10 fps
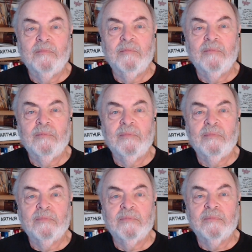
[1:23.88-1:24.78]

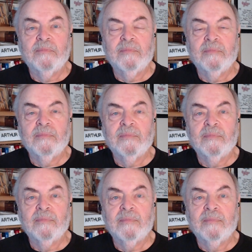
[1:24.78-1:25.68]

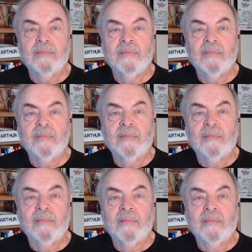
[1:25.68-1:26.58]

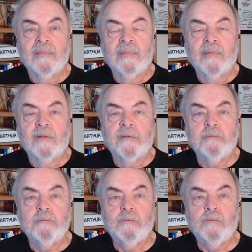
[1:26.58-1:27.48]

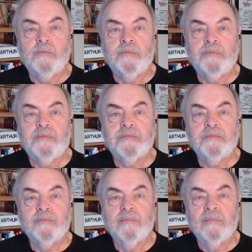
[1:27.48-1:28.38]

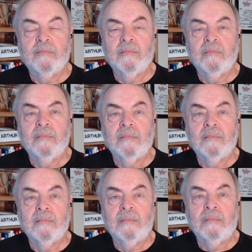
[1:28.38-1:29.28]
No words are spoken by the person on screen.